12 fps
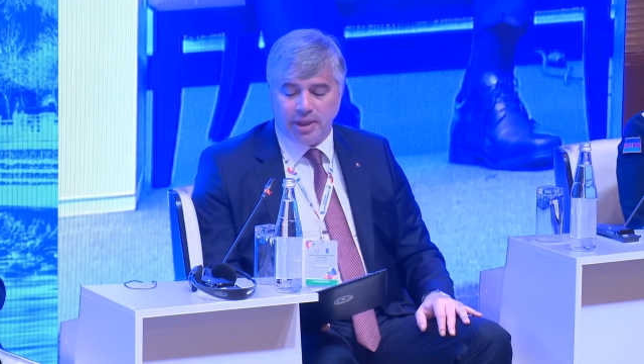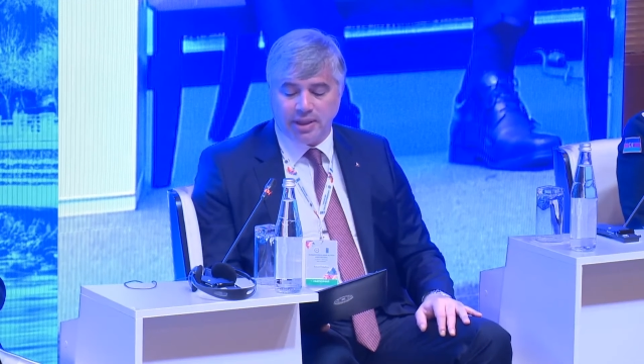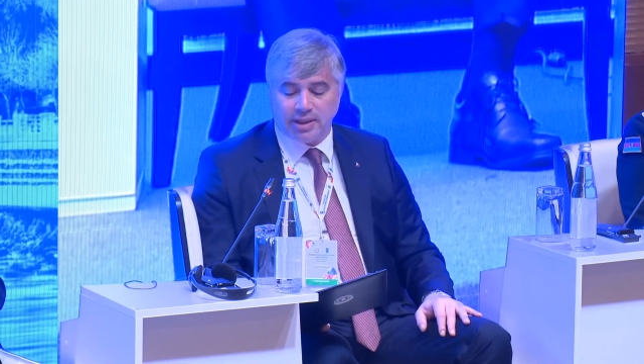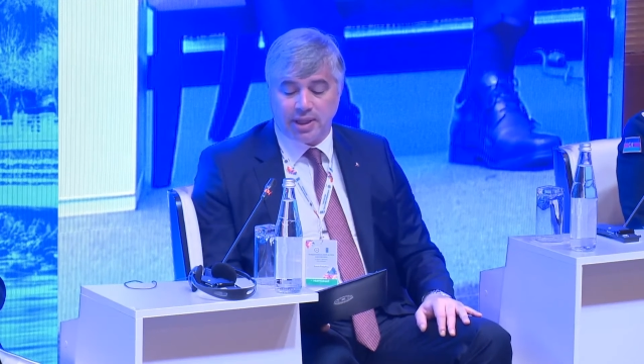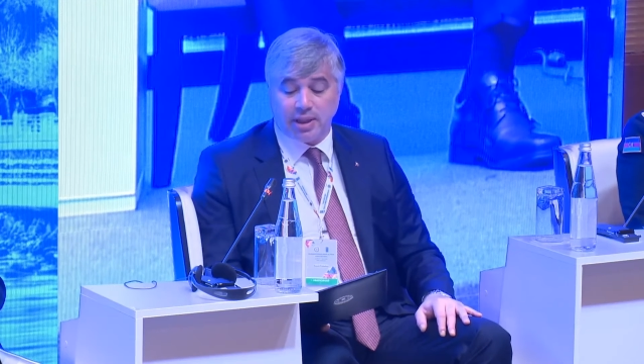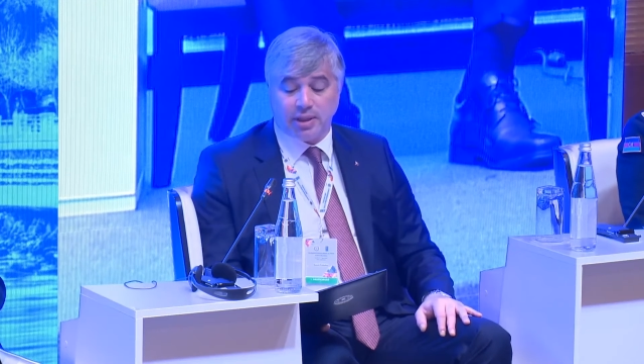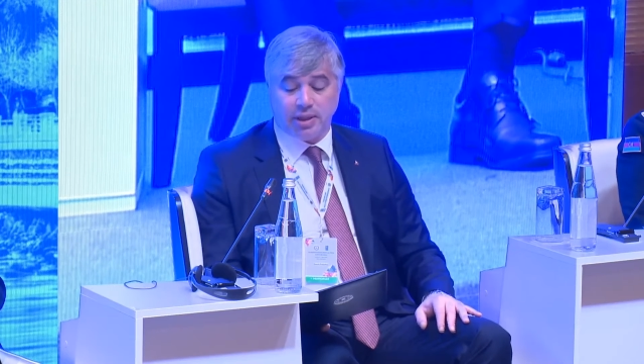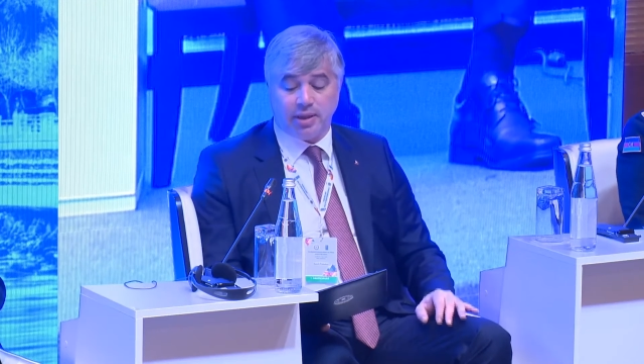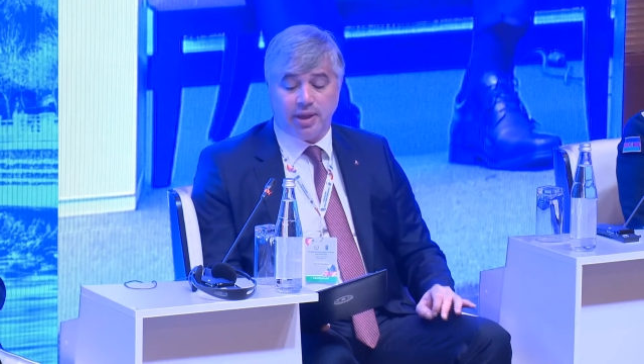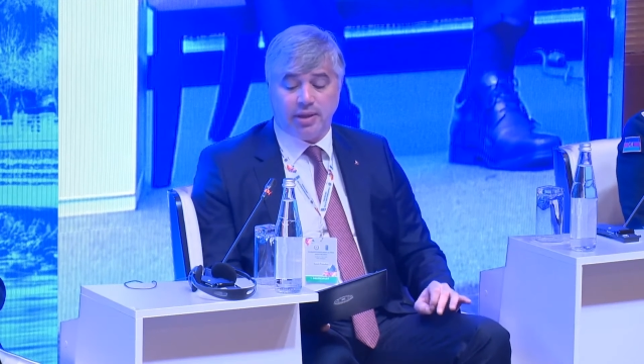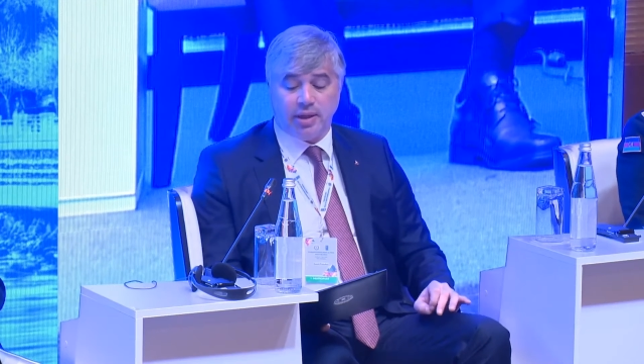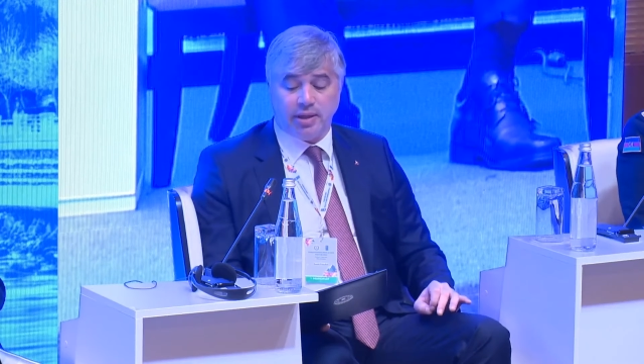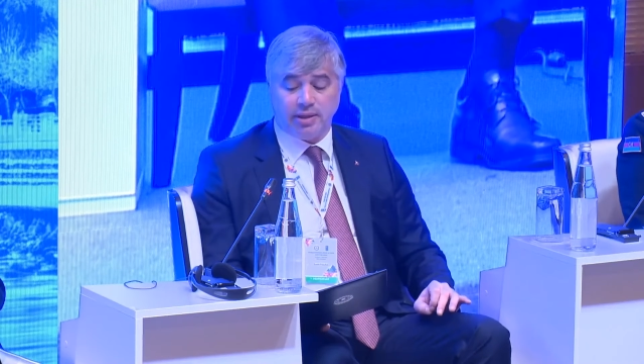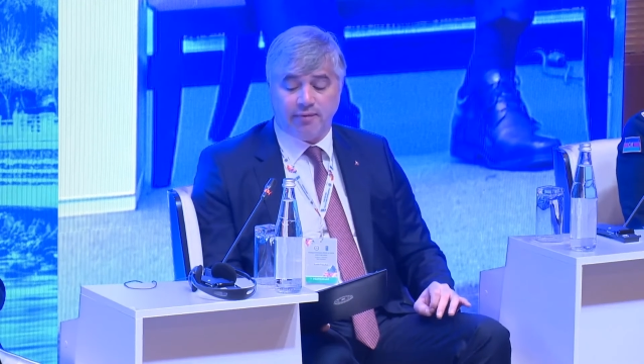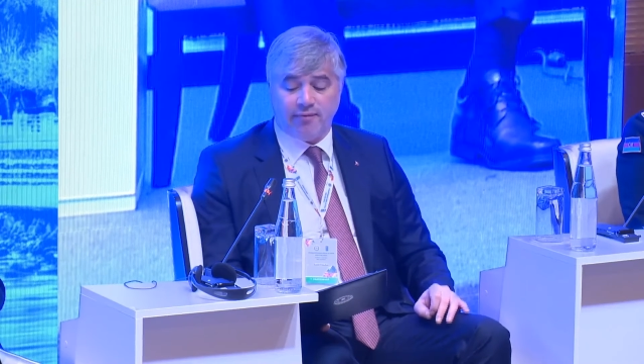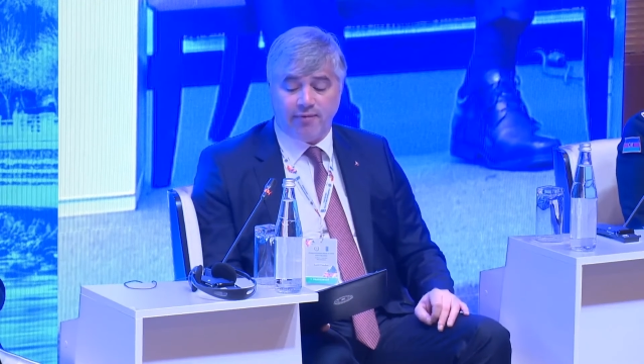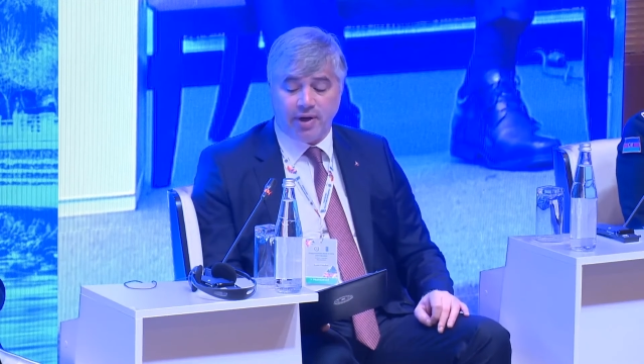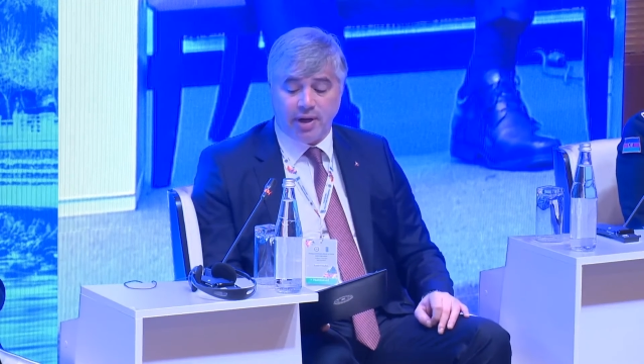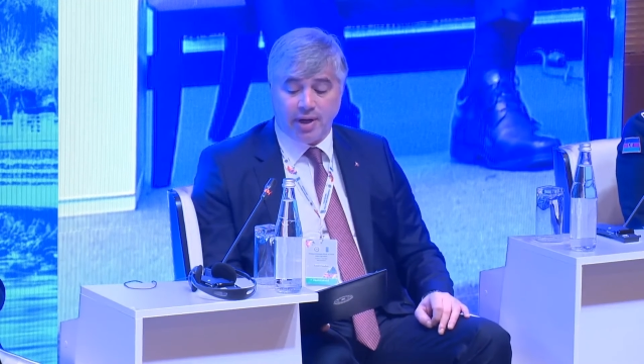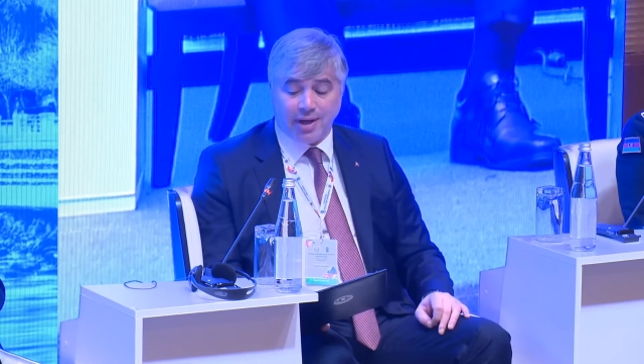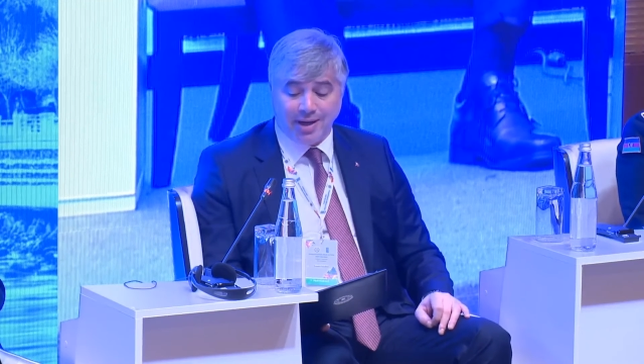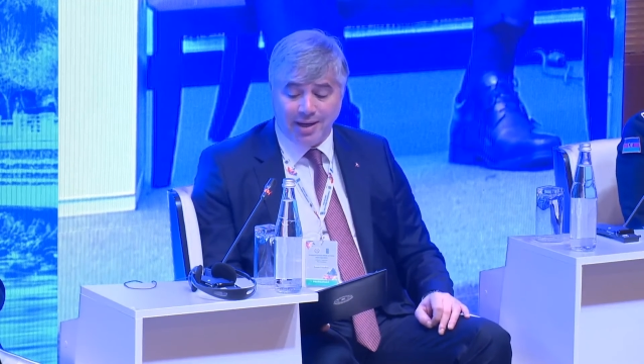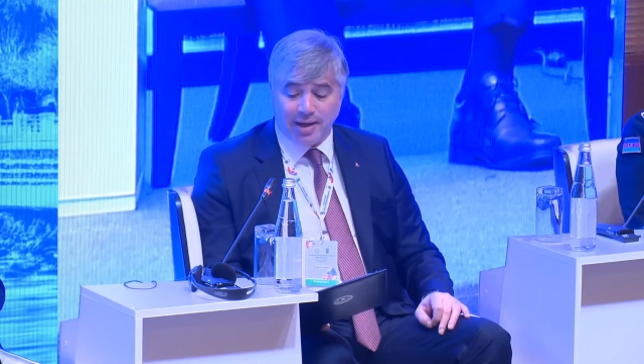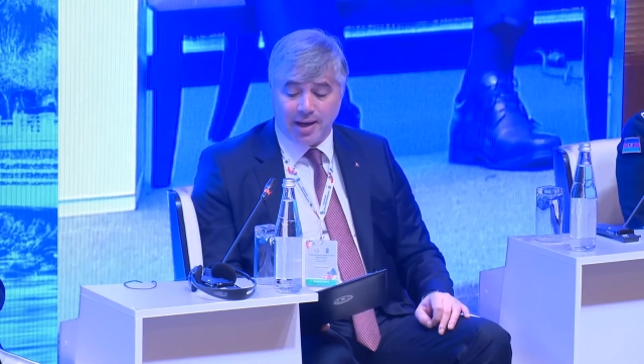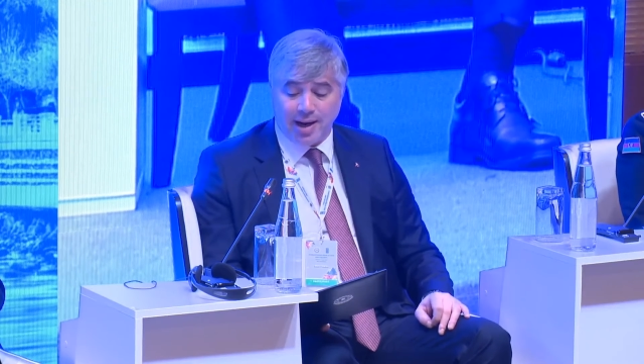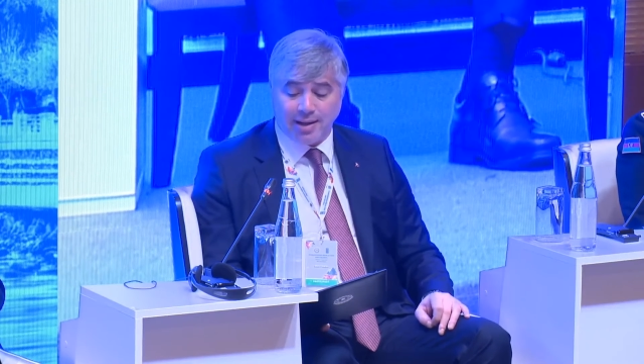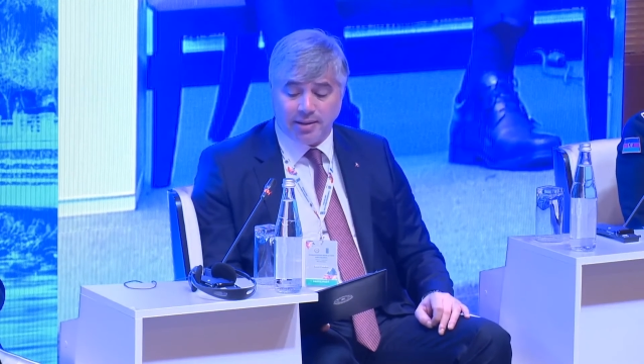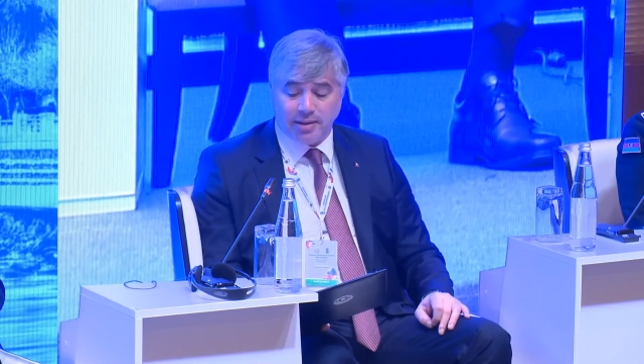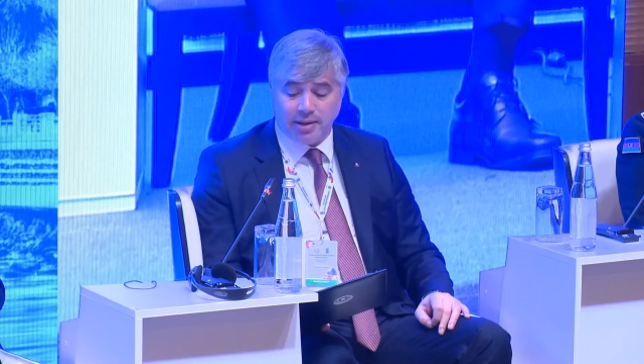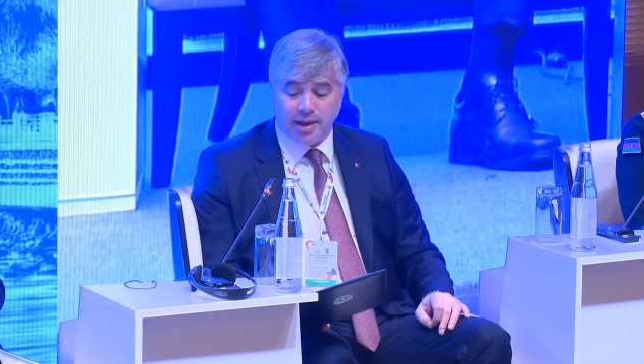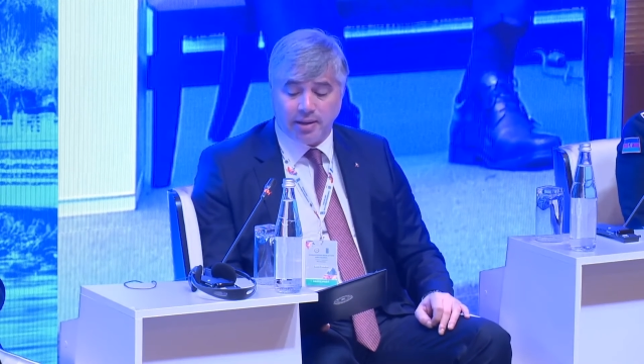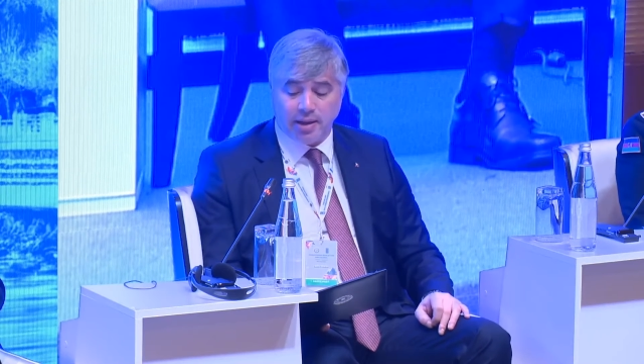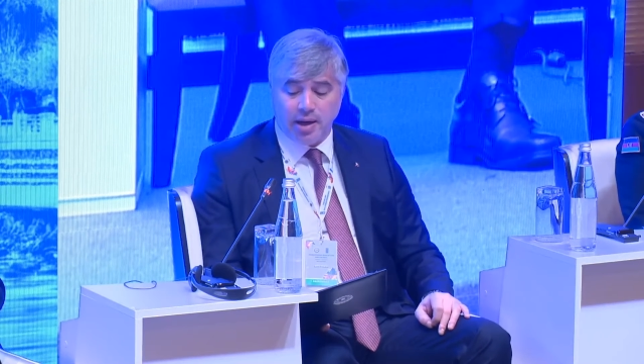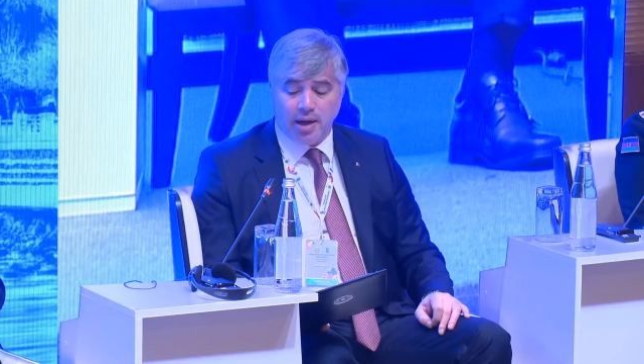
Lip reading: is such that there is a very clear and direct